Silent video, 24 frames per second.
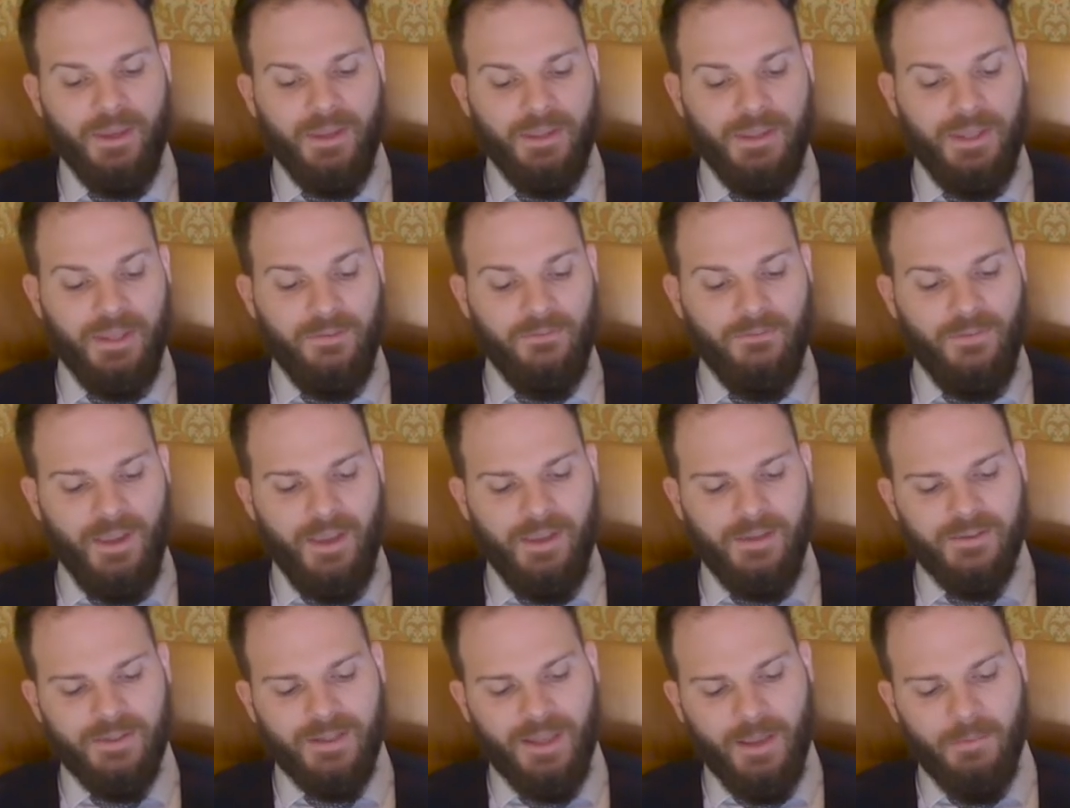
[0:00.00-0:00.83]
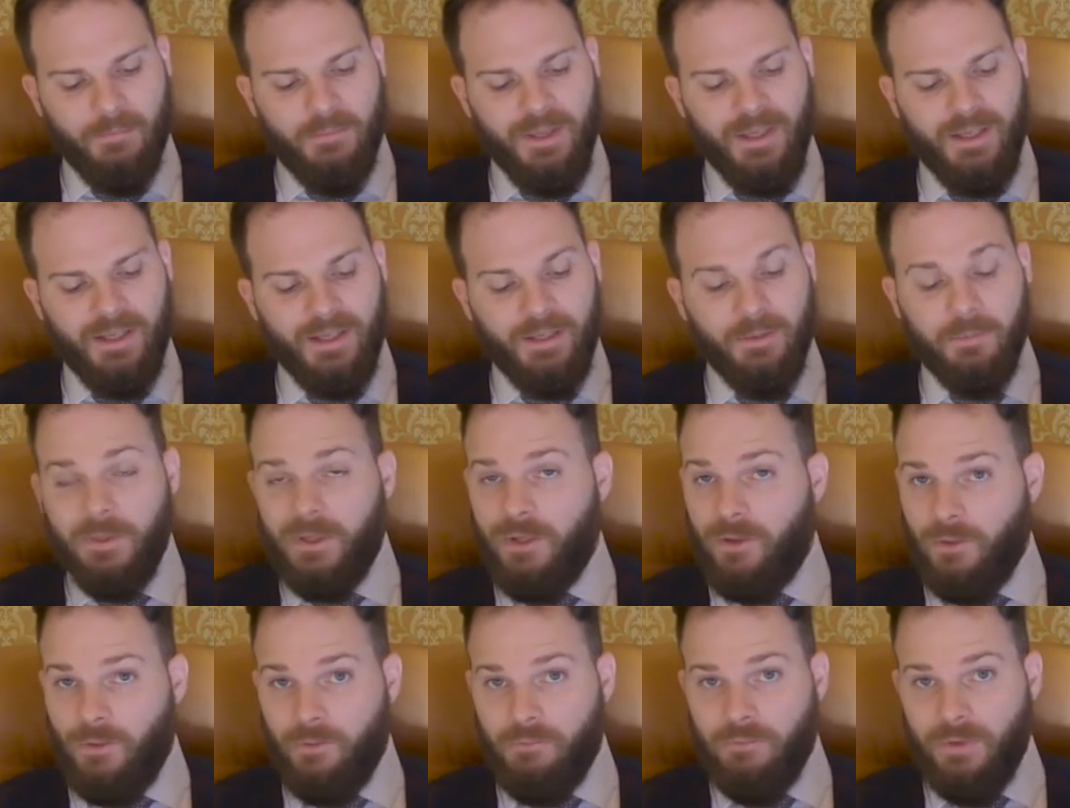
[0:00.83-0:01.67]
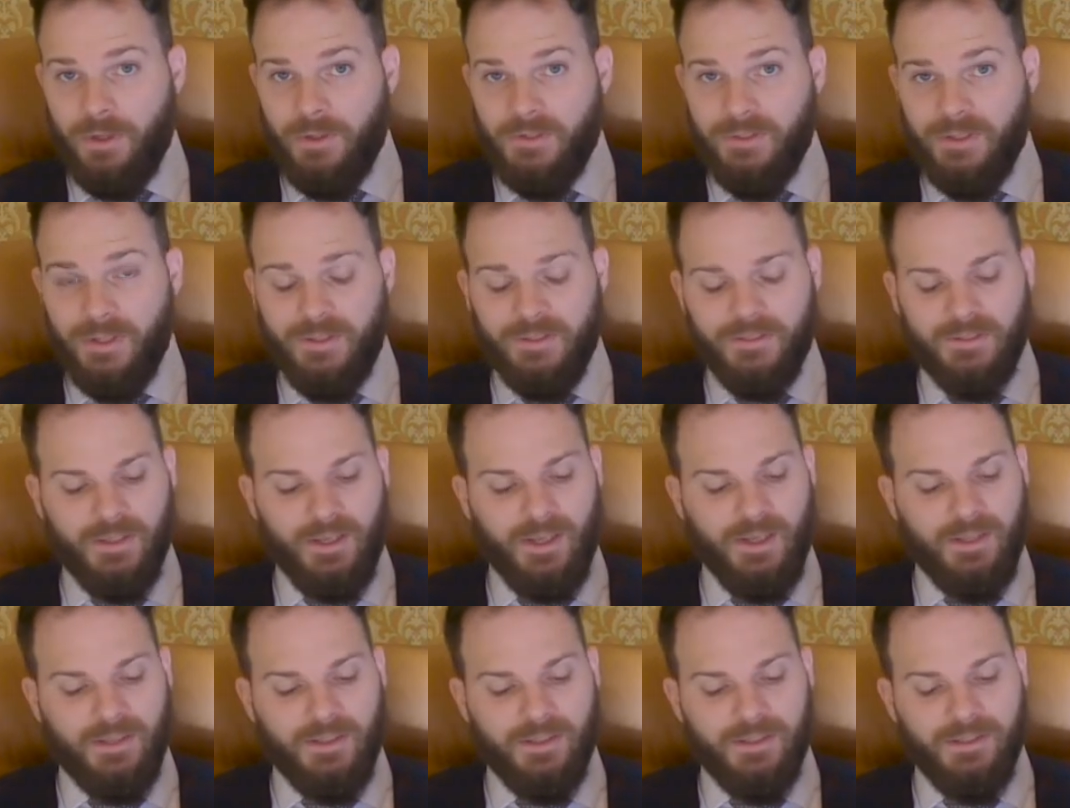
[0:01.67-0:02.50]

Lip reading: The veins can be a little bit on the rustic side.